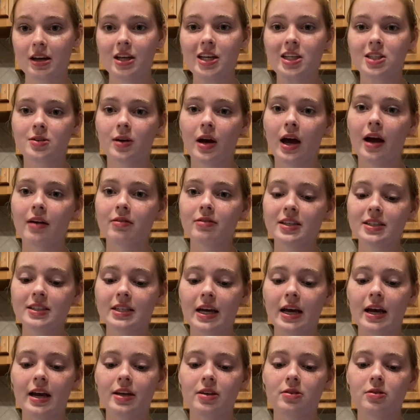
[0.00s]
So every
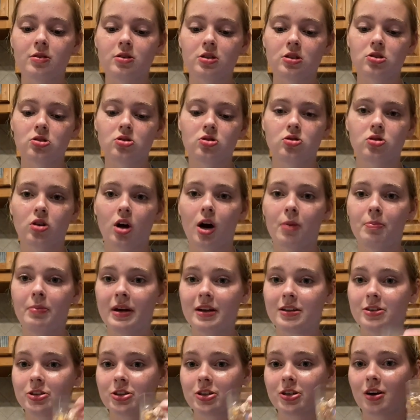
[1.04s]
day you'll just draw a
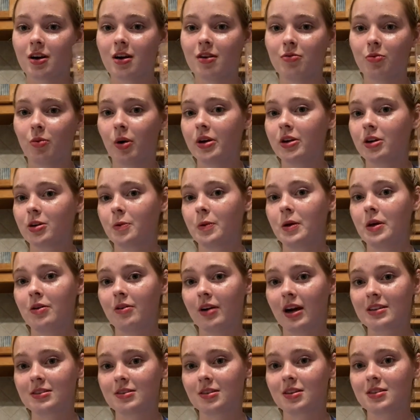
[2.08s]
picture of what your
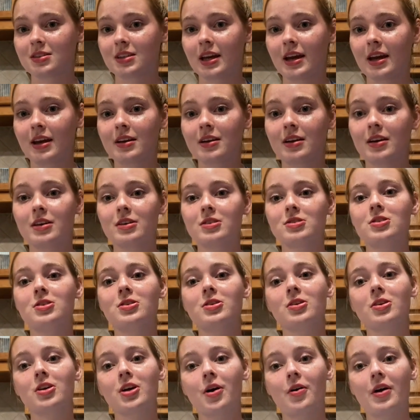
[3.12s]
wheatgrass looks like. So you
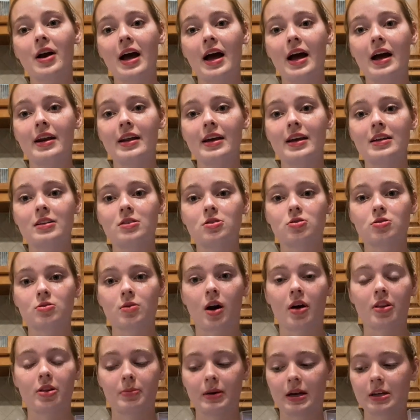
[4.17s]
can go ahead and
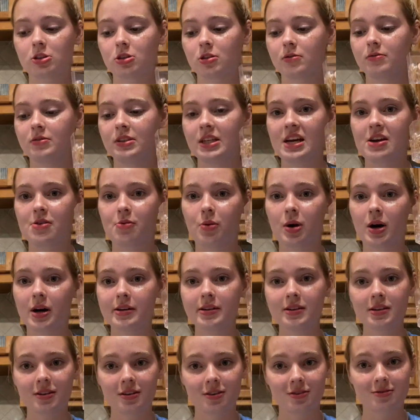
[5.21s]
draw the picture of day
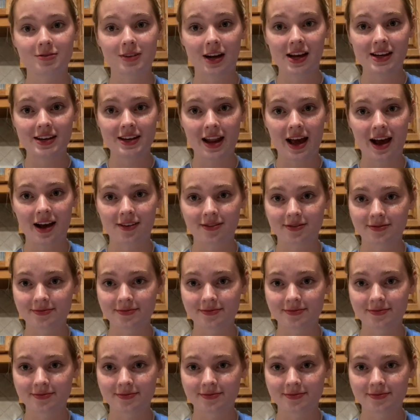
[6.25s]
1 right now.